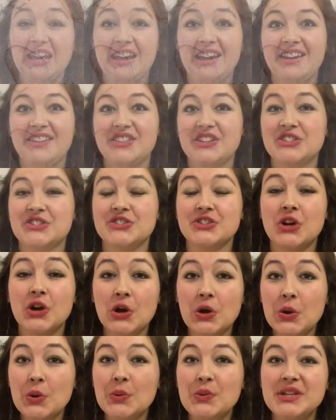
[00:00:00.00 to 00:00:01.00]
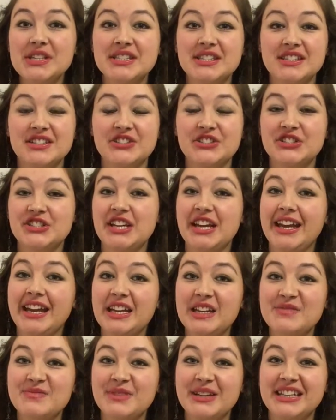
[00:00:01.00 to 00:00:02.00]
And there's always
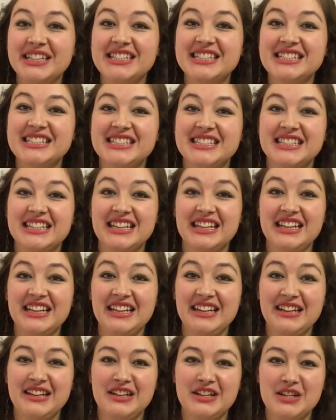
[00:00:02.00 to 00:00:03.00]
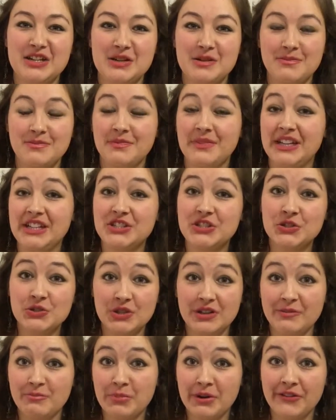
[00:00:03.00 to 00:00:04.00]
entertainment, um, like
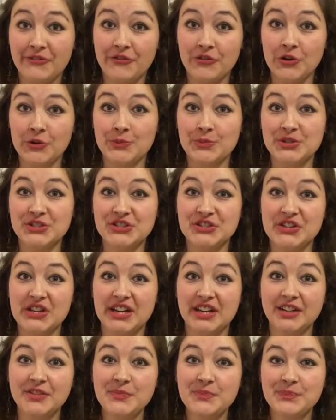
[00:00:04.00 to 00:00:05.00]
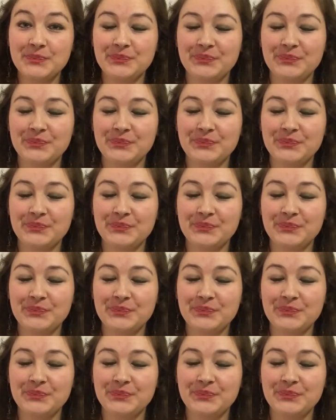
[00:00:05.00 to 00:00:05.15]
street performers there.